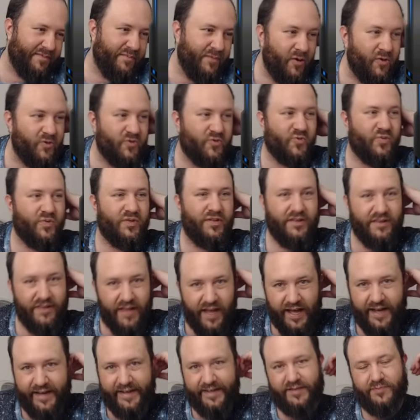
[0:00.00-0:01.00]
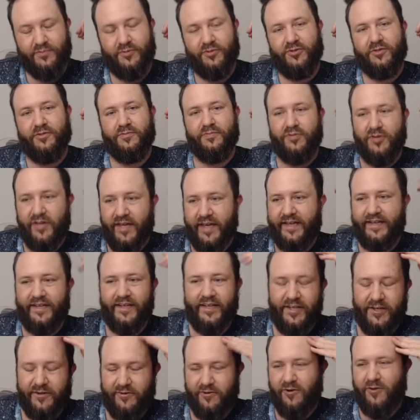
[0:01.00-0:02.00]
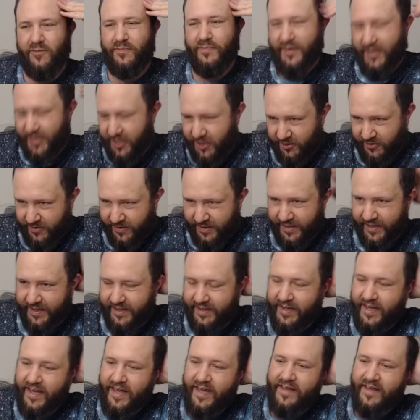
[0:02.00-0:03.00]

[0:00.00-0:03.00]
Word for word: most reliable plant hero, period.